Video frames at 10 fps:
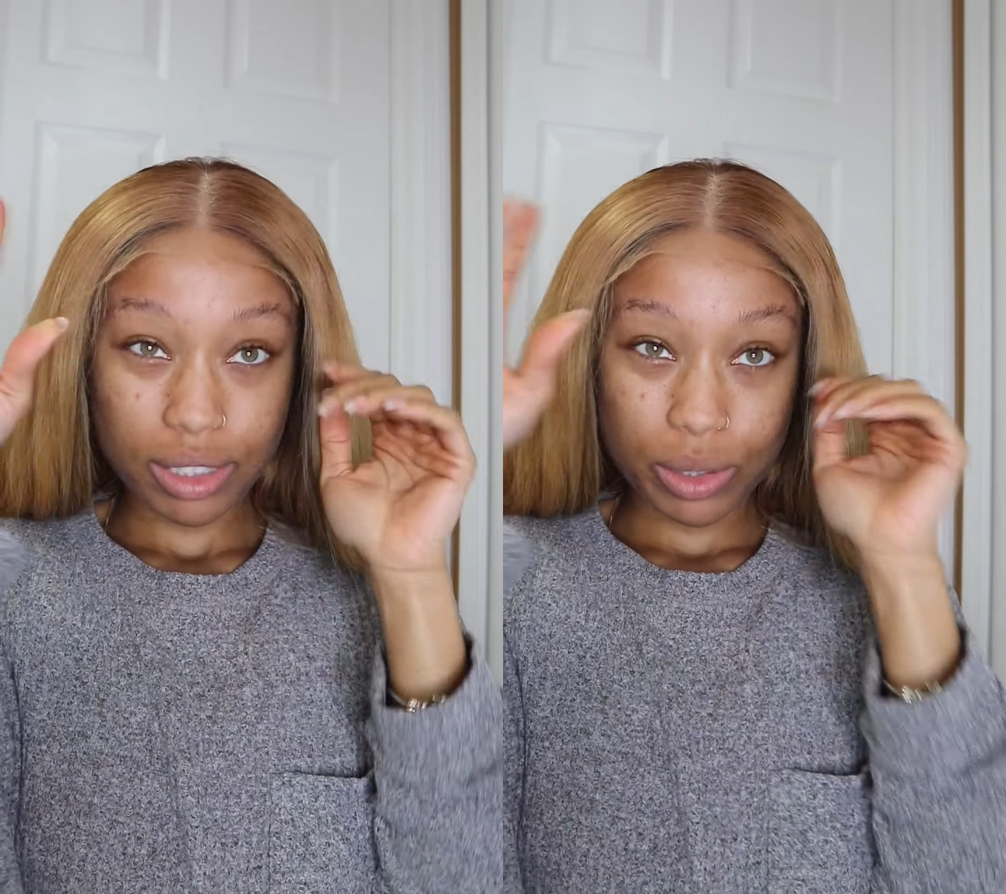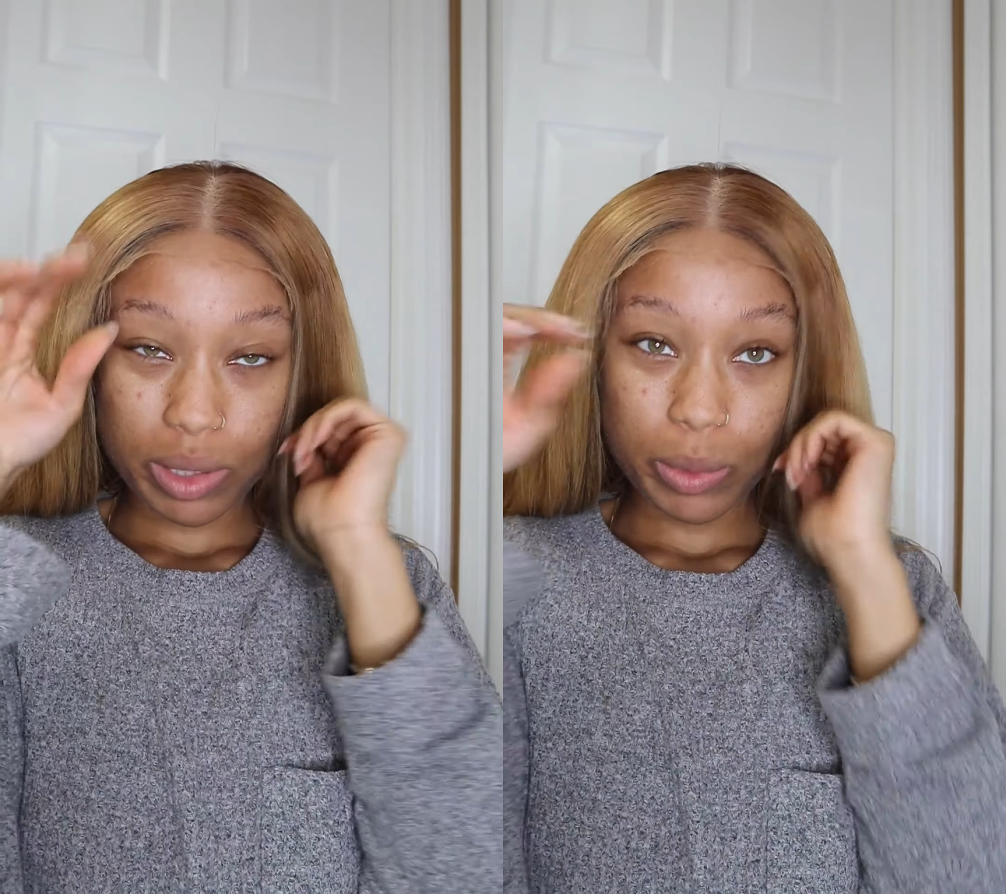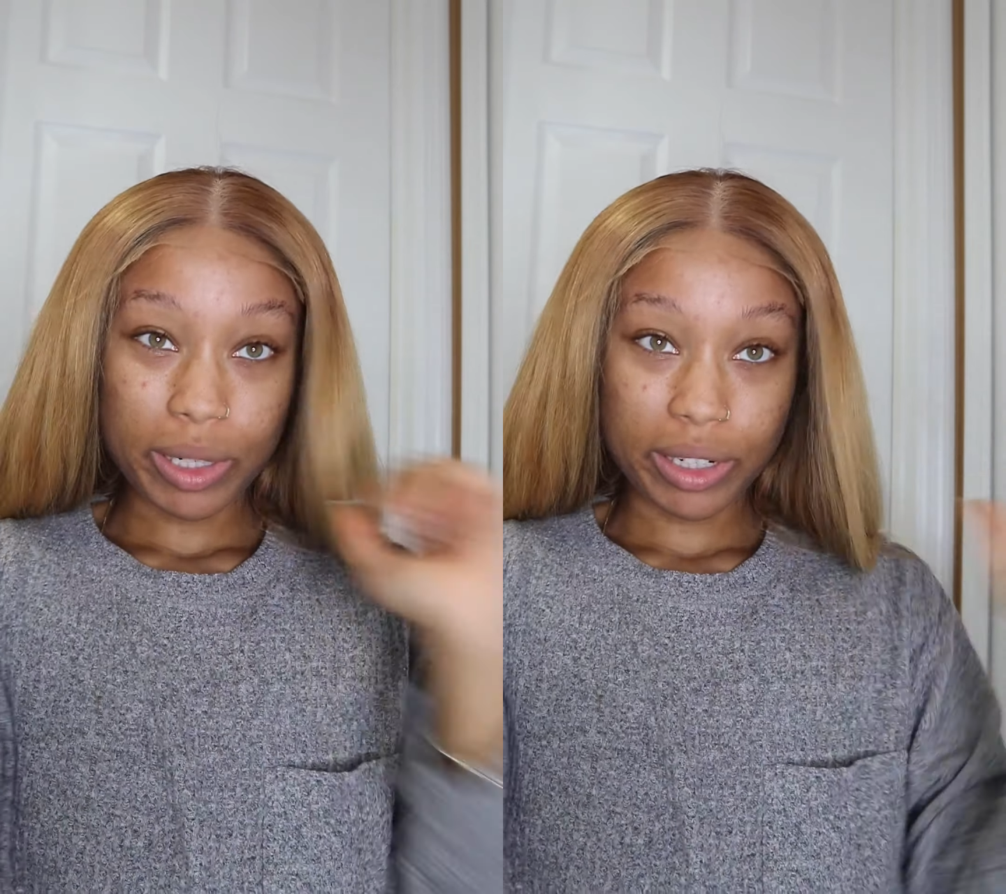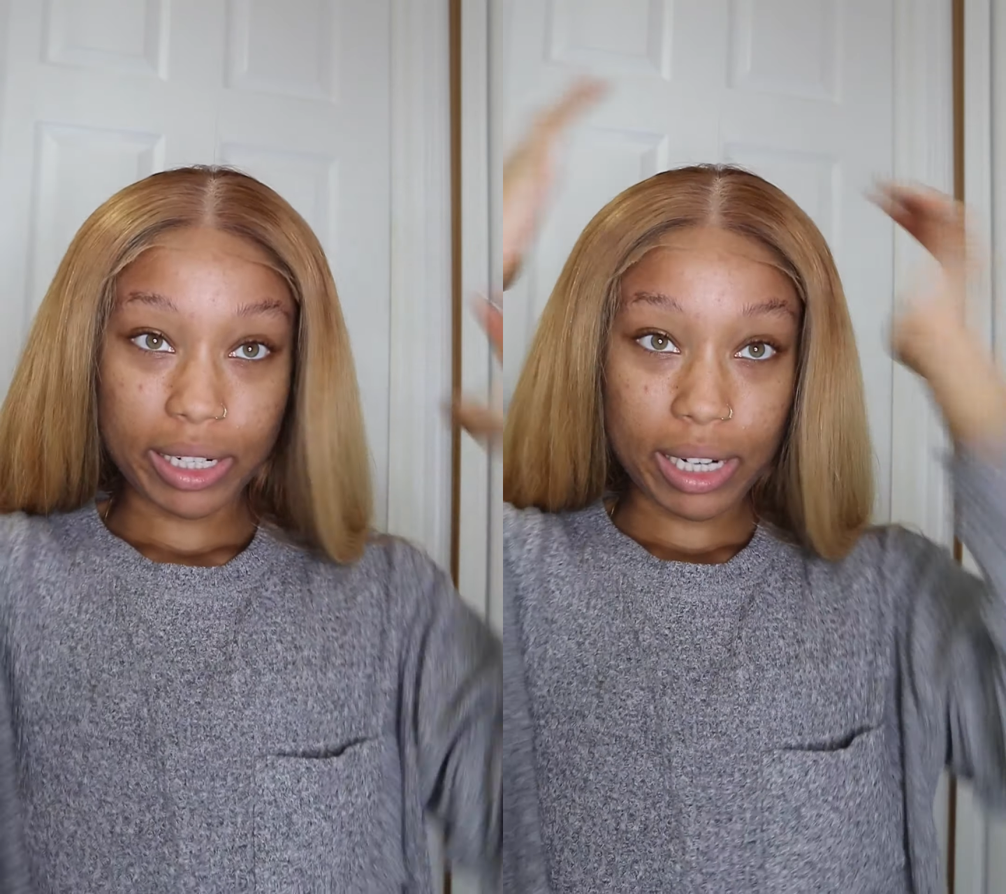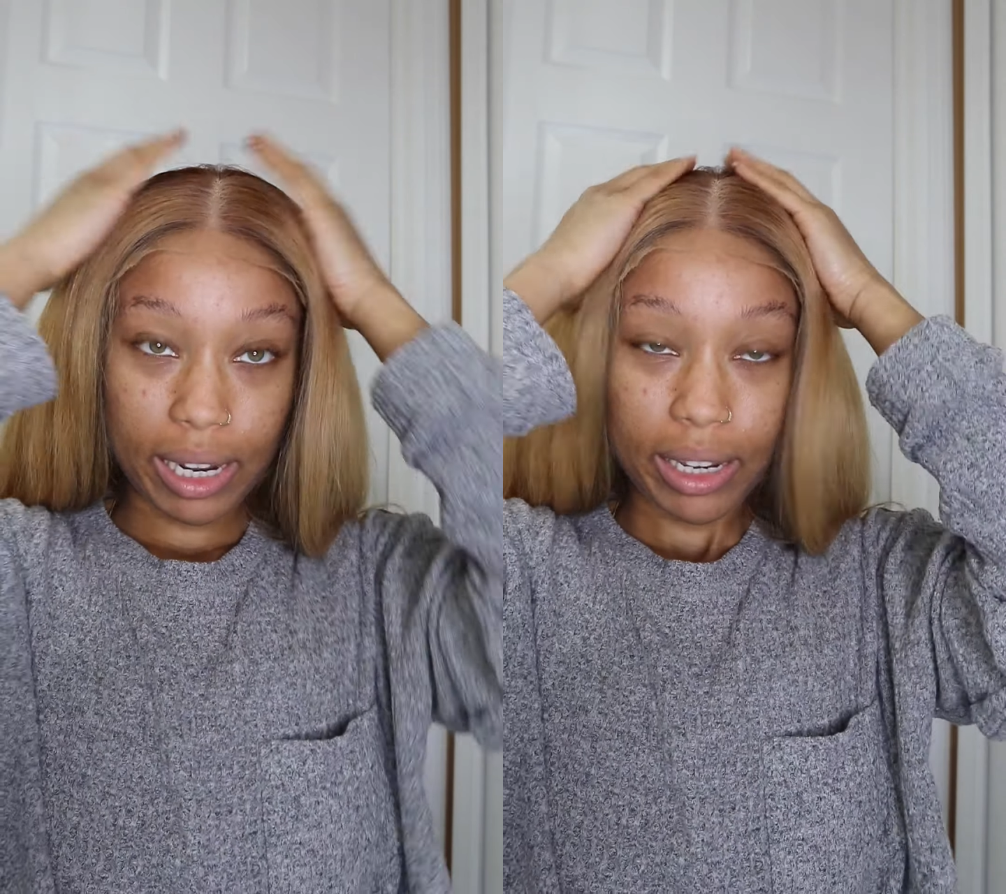is what we're
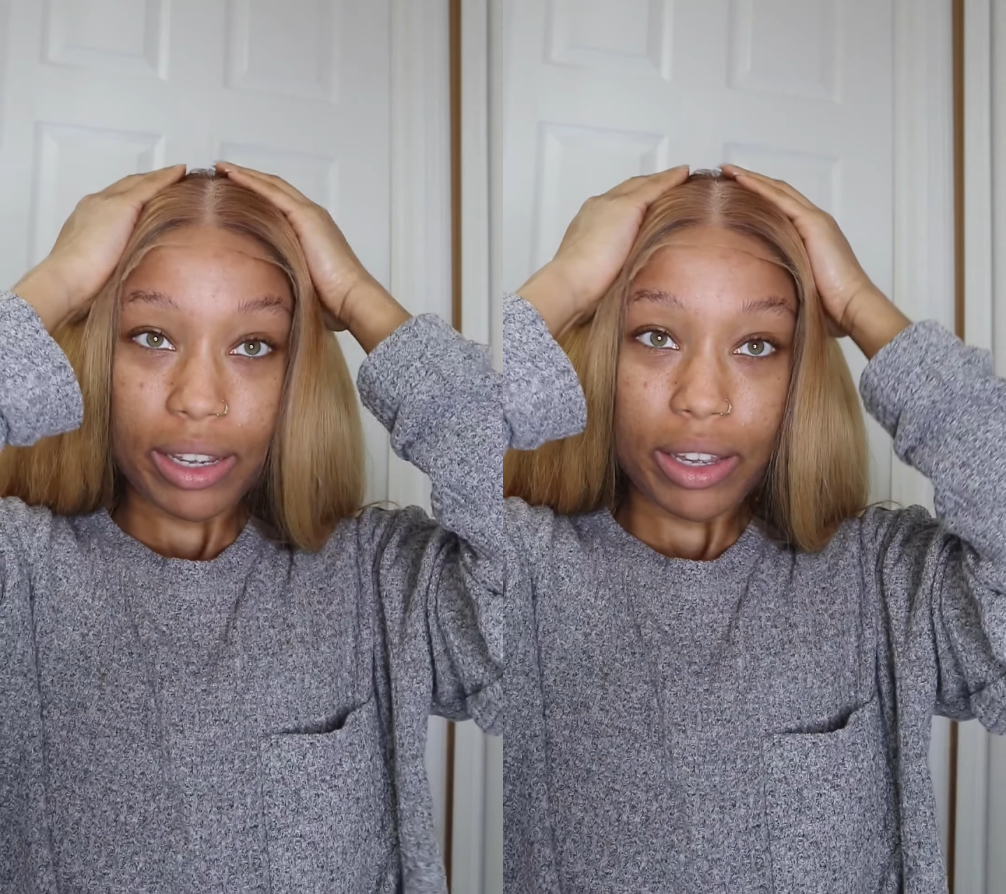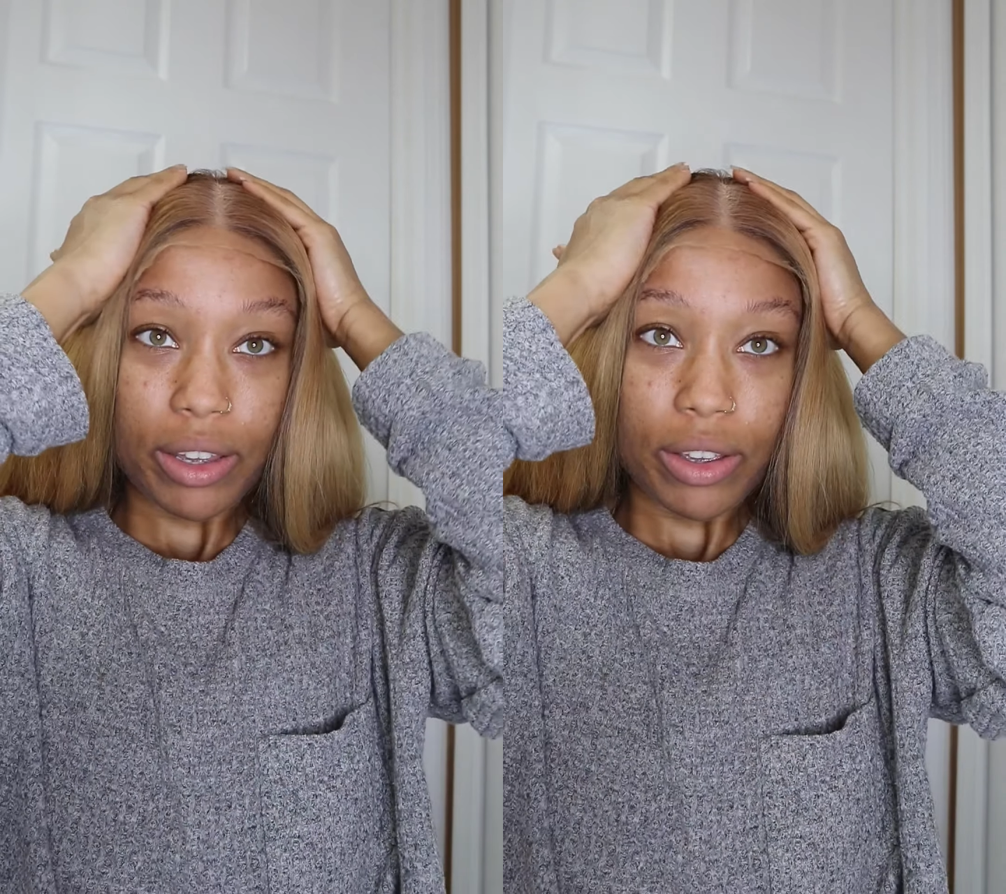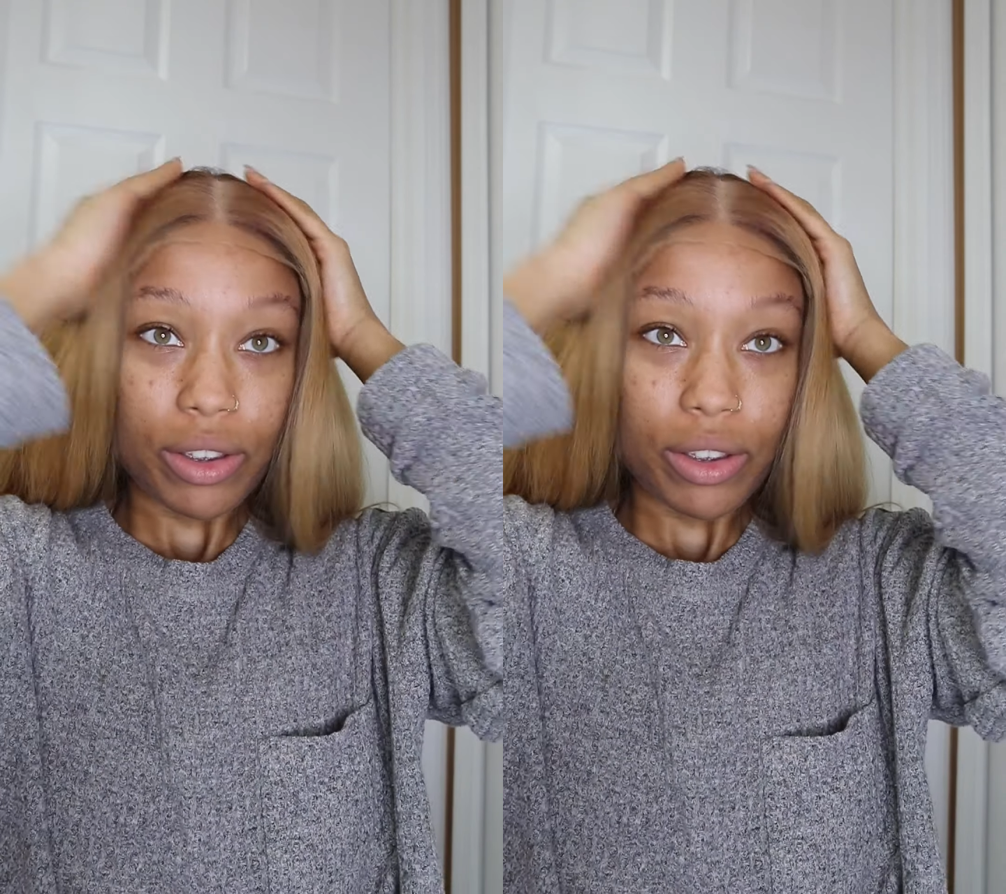looking like